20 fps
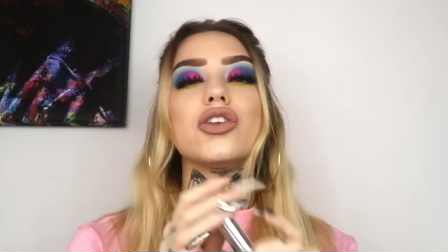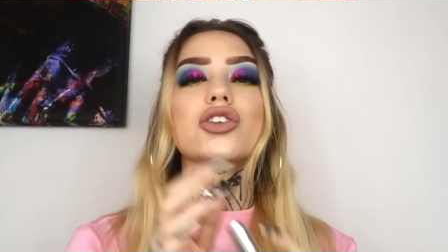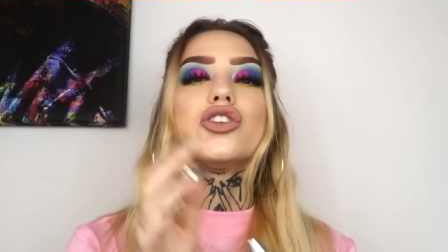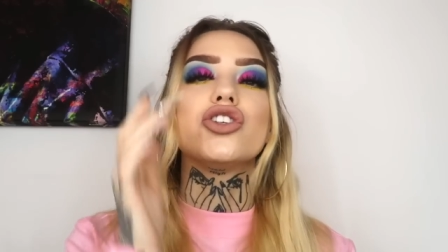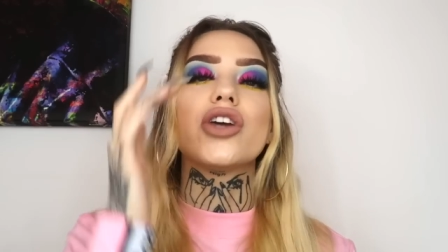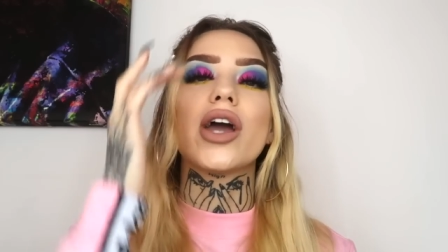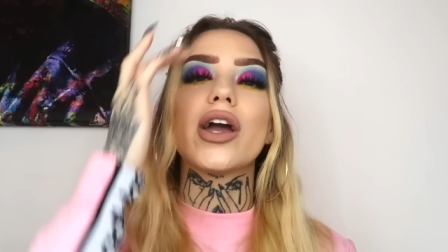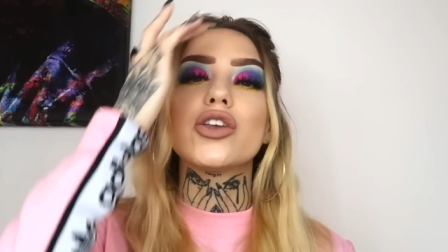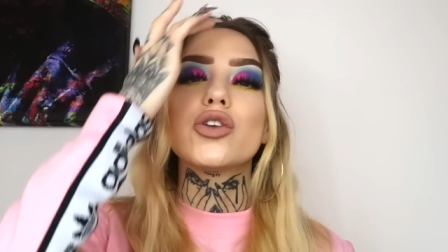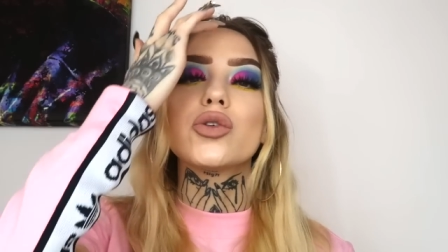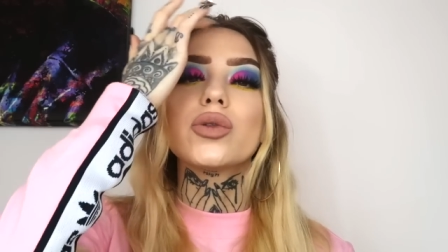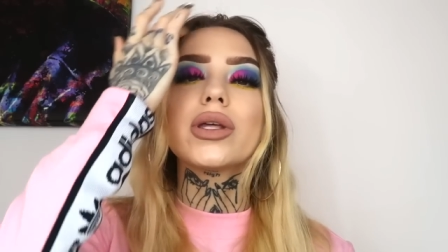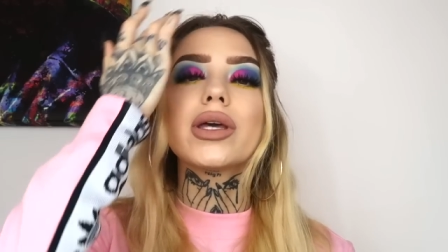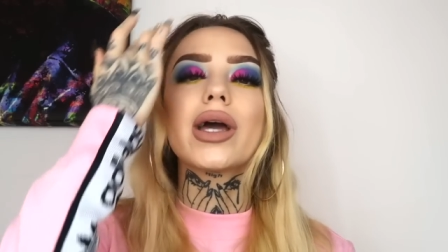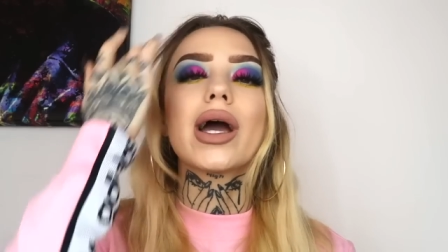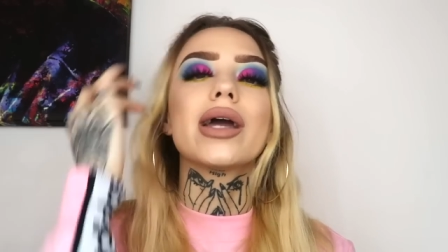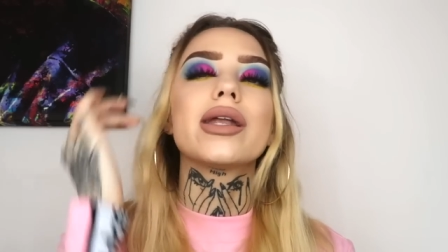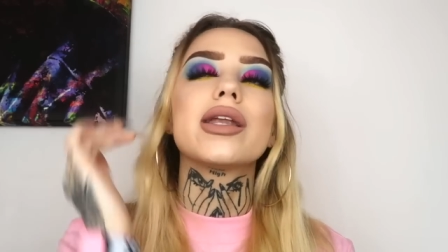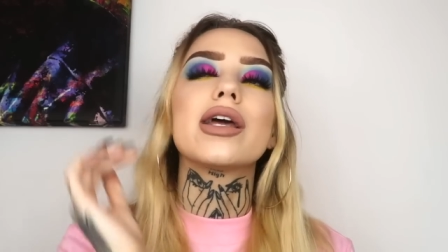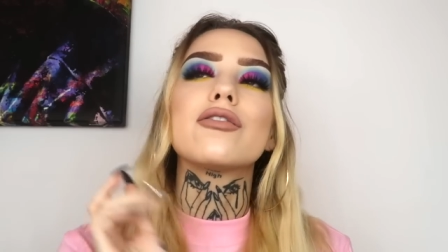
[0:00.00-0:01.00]
Genuinely,
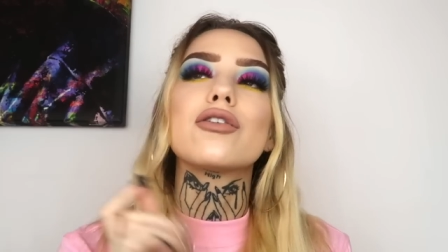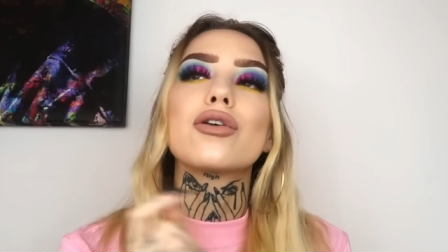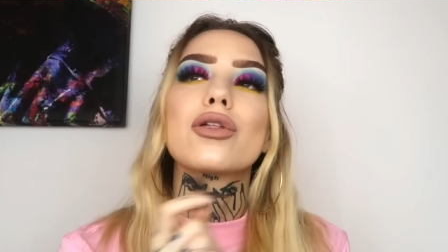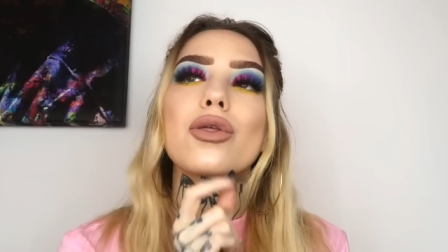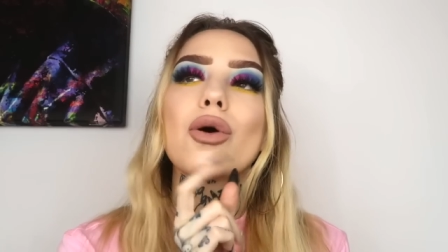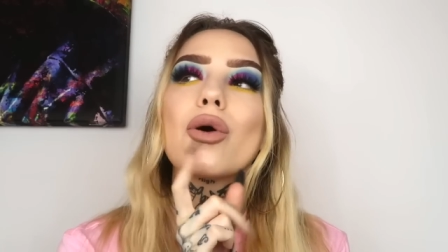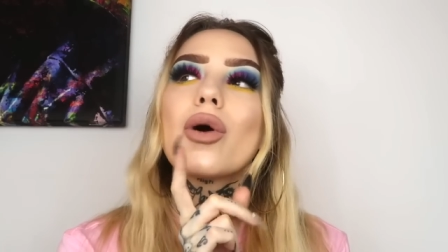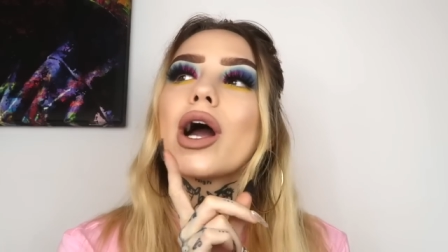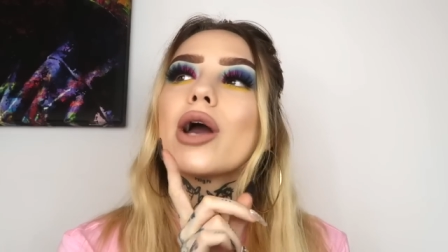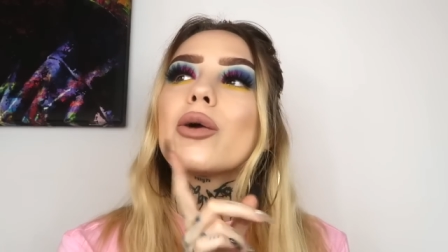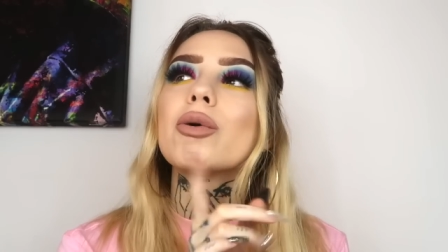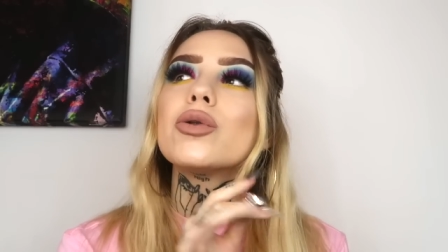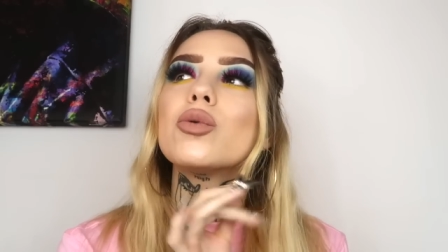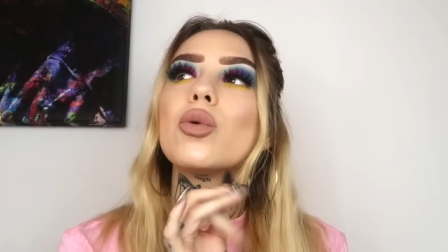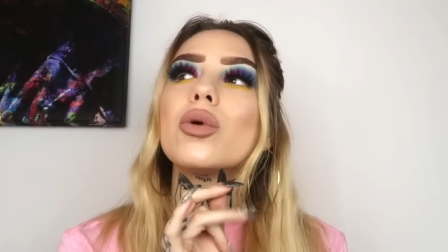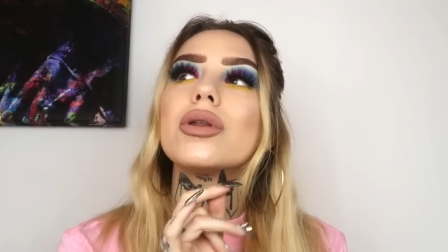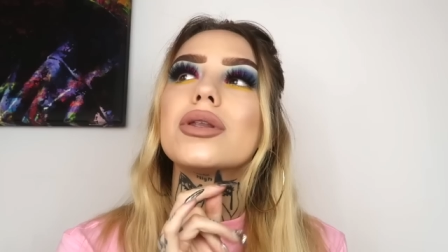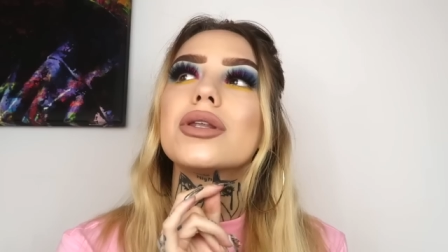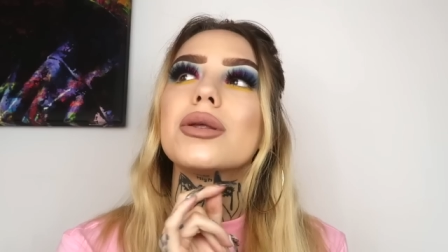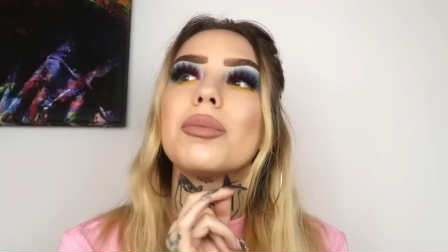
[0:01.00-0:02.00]
I never thought I would
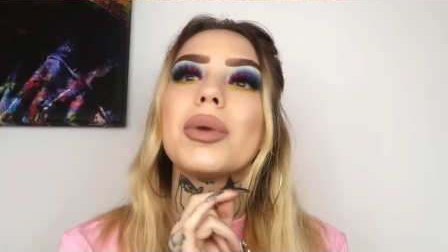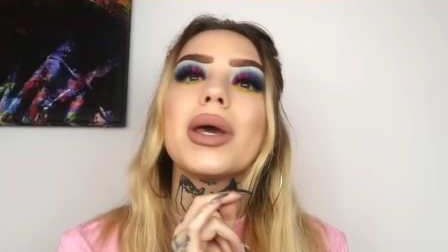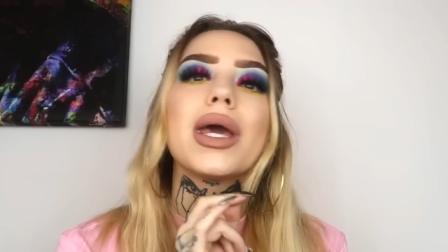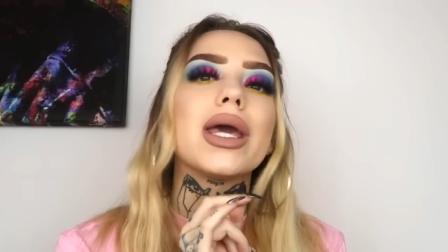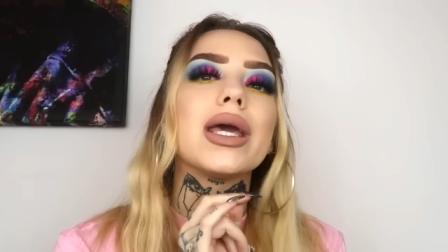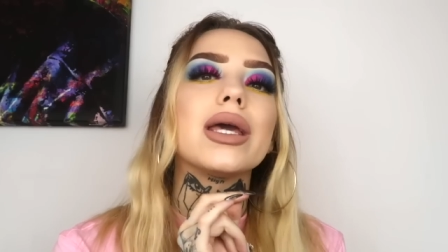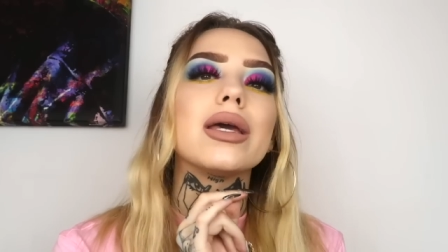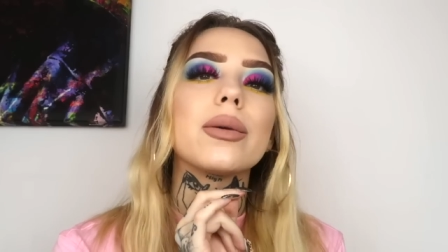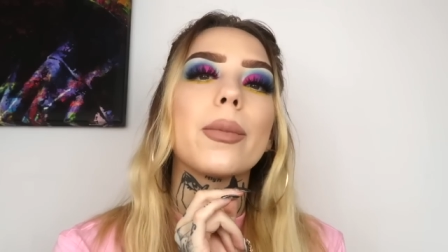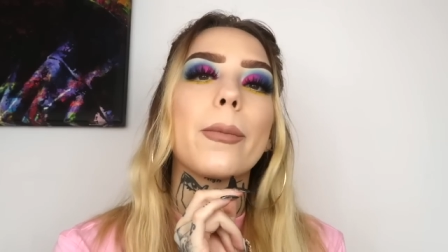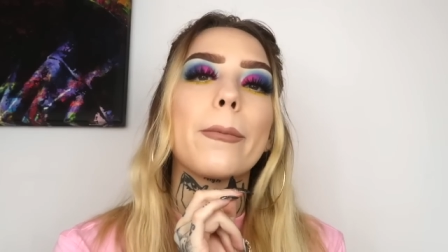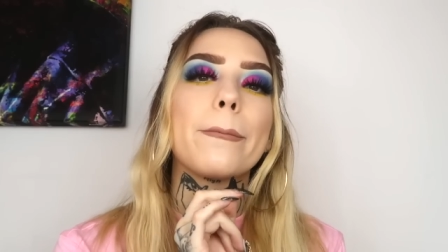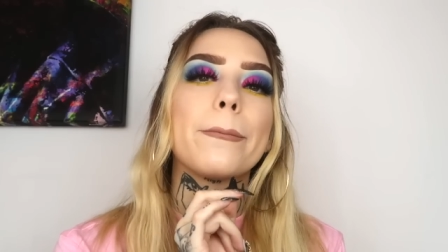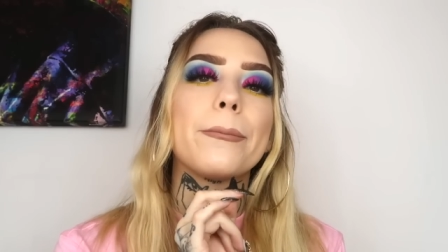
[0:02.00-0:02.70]
want to pay